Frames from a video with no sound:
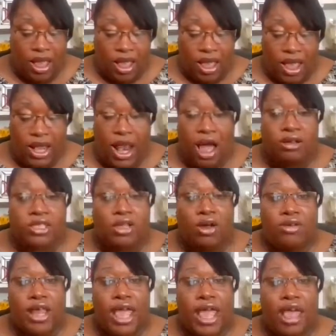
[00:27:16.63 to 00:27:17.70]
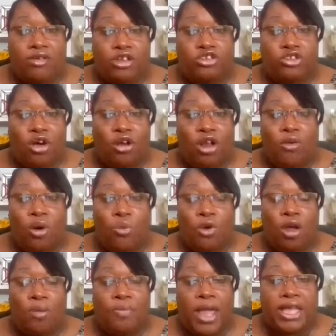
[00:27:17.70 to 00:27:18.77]
It also, they have control over
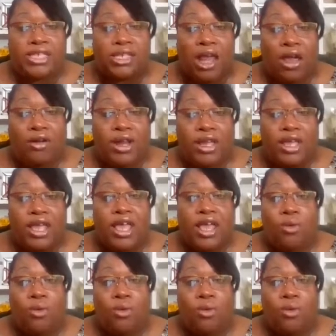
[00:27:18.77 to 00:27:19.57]
work-based learning.